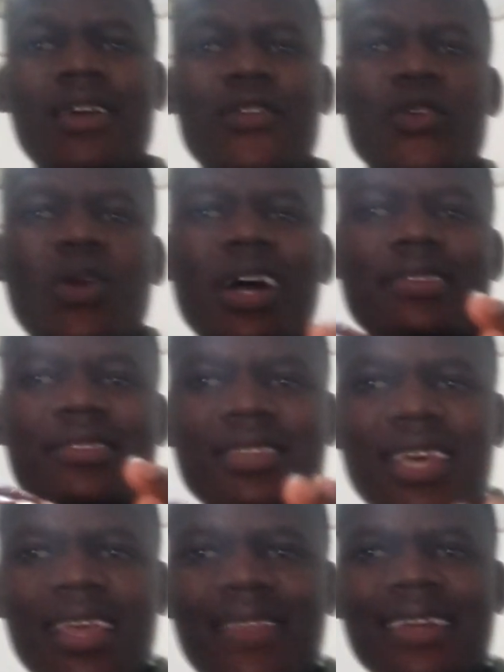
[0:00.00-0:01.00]
You can
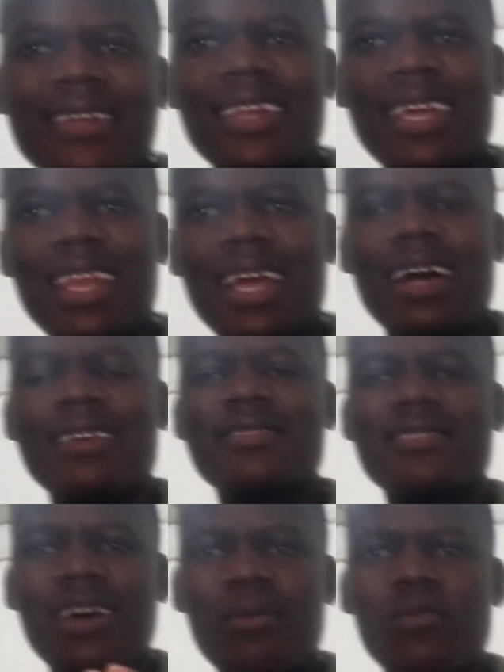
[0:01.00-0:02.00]
say that Raila
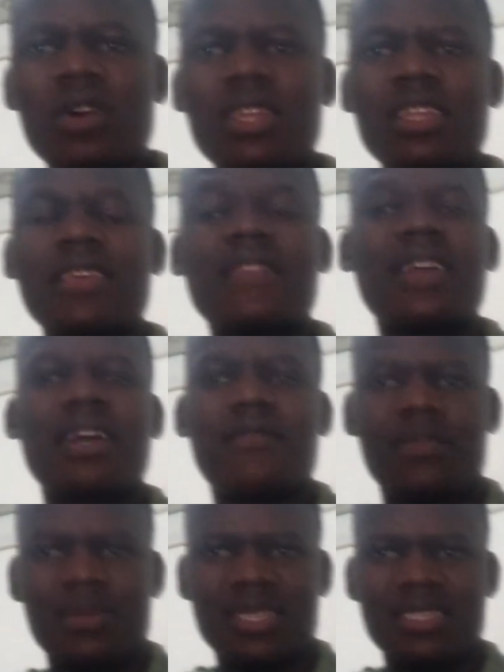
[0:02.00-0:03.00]
has someone in the
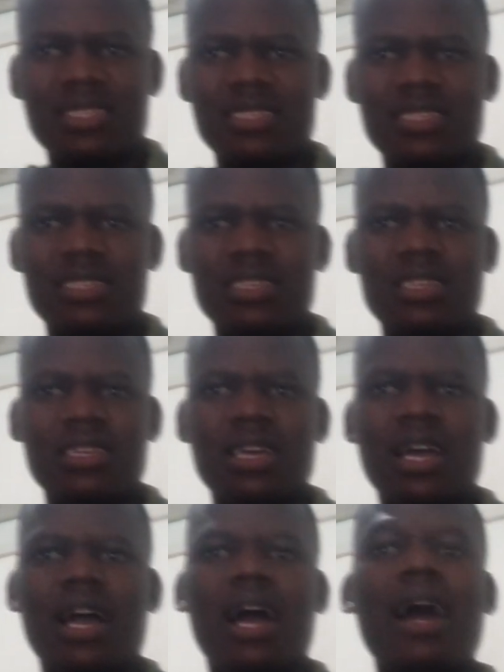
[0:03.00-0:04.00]
government.
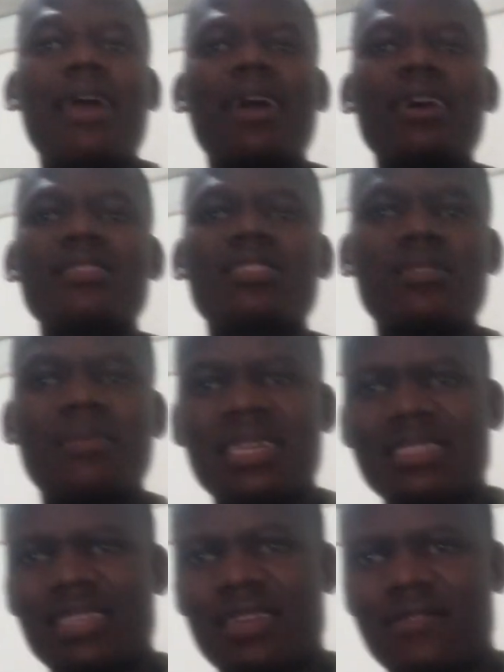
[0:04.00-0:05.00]
I ask
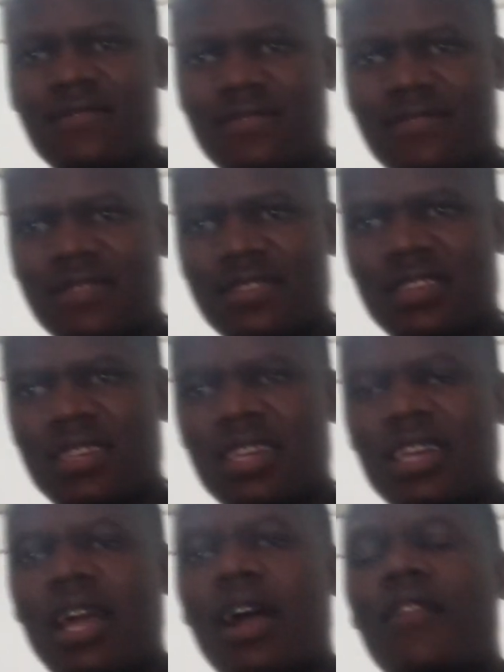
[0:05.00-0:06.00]
myself,
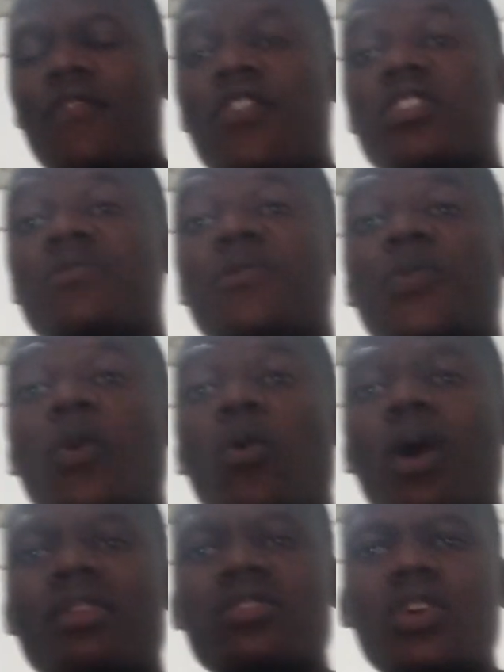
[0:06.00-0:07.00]
those people
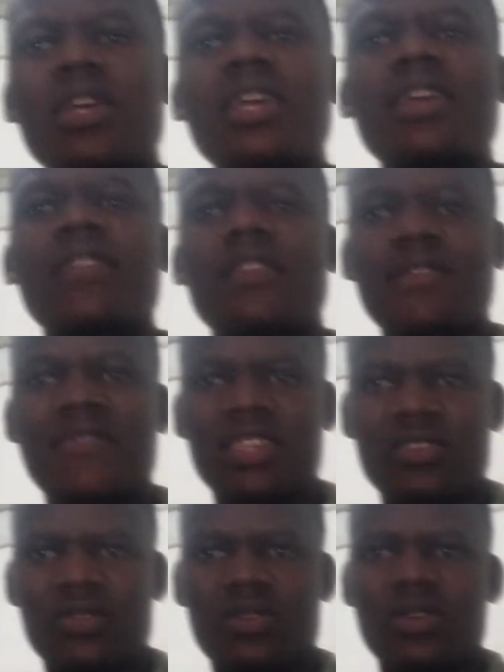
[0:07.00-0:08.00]
who are talking in the
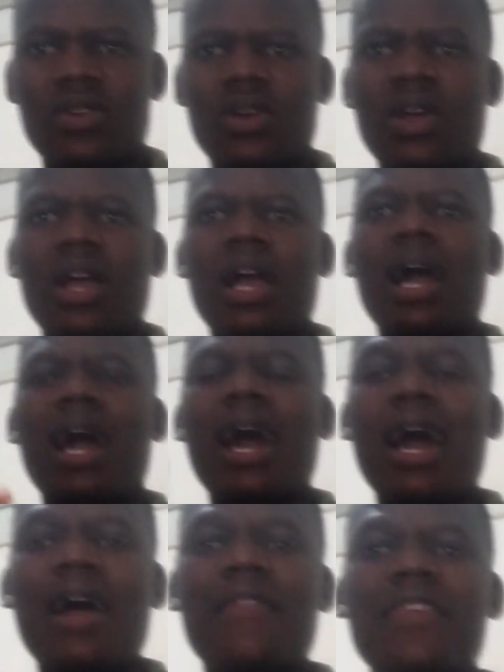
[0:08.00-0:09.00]
video,
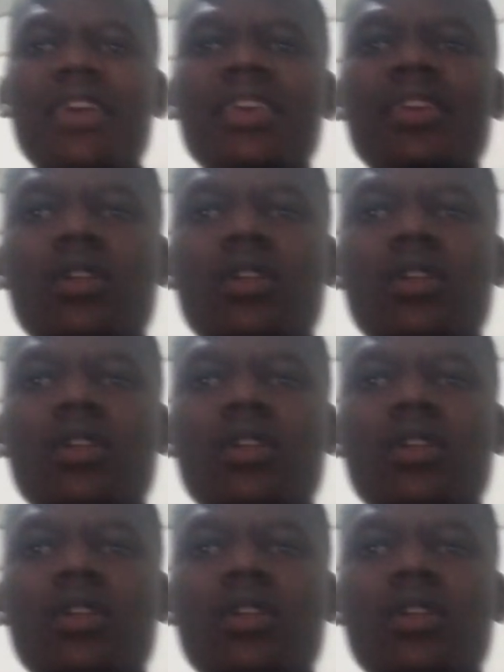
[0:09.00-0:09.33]
are they